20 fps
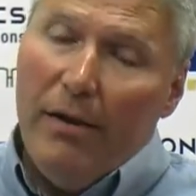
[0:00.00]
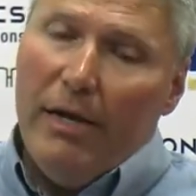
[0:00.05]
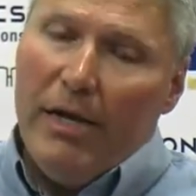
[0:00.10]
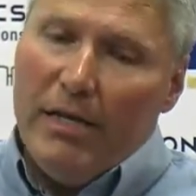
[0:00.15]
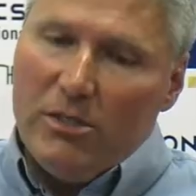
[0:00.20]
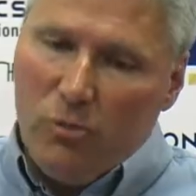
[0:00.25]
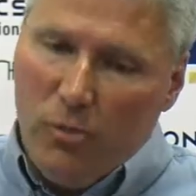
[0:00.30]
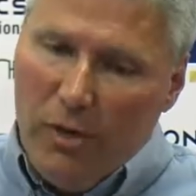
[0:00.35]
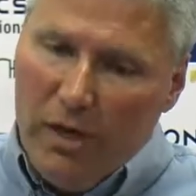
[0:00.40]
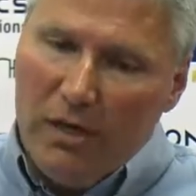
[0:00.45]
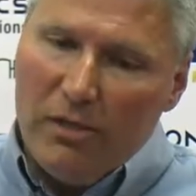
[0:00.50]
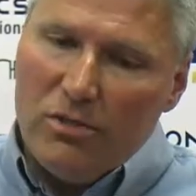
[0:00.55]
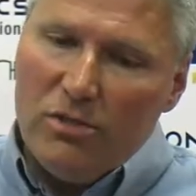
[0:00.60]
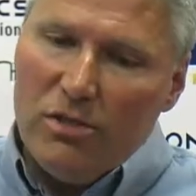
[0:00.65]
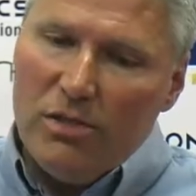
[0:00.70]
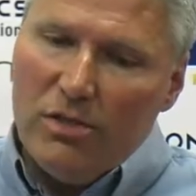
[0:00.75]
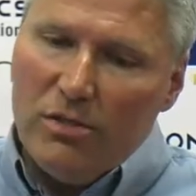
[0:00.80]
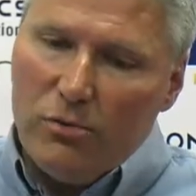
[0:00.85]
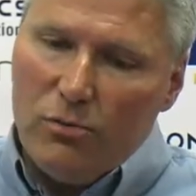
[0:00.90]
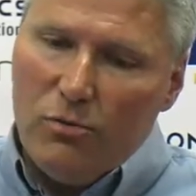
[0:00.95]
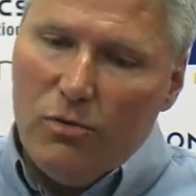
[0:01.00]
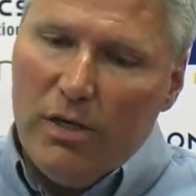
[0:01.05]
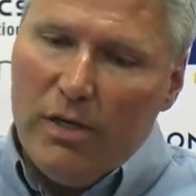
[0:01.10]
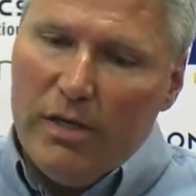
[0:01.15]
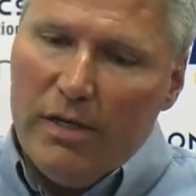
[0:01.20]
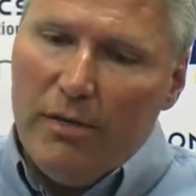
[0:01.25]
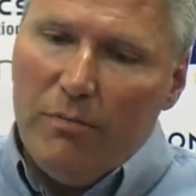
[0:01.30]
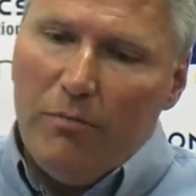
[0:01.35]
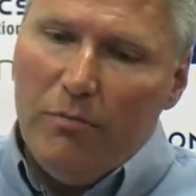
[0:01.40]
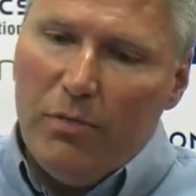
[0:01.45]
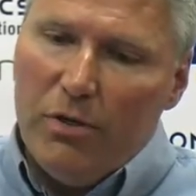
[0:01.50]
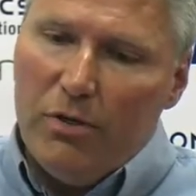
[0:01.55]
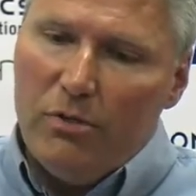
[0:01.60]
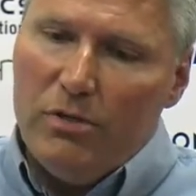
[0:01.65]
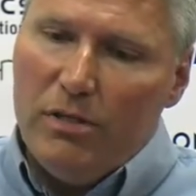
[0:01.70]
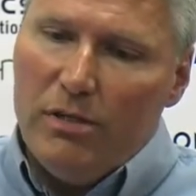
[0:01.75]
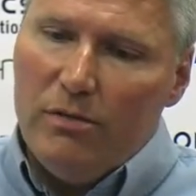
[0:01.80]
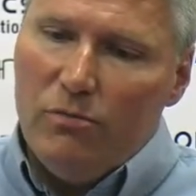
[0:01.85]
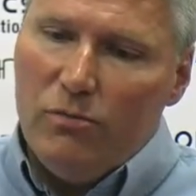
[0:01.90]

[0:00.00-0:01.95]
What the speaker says: as well as then to run it and build it.